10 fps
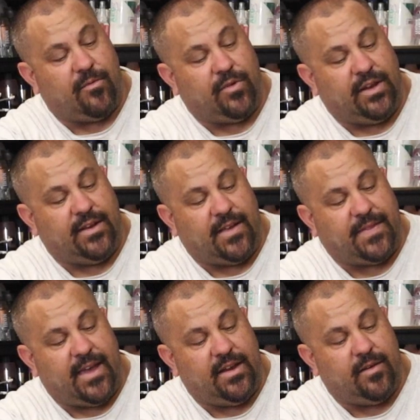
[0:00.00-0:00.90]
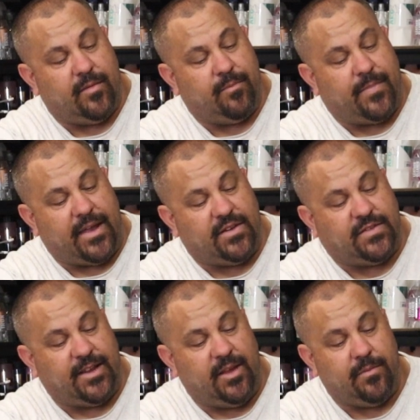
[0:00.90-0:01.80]
really not that bad a
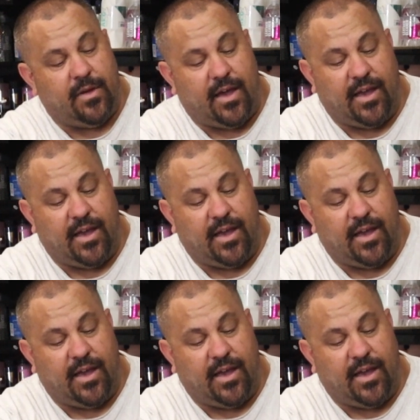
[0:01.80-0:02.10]
shape.